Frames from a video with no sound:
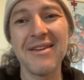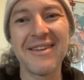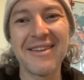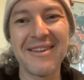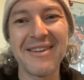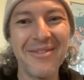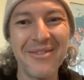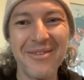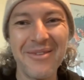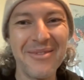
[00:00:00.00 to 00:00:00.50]

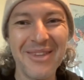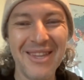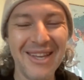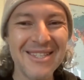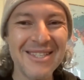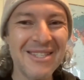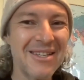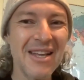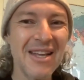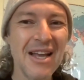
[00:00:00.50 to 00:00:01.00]
It
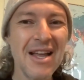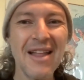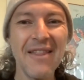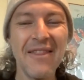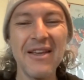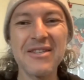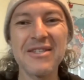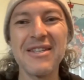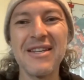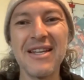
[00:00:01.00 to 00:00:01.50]
doesn't
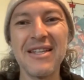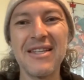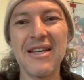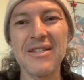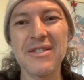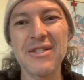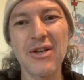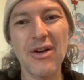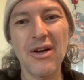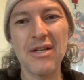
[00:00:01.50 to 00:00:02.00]

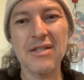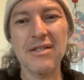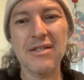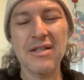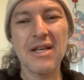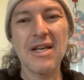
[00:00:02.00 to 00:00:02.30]
cause it.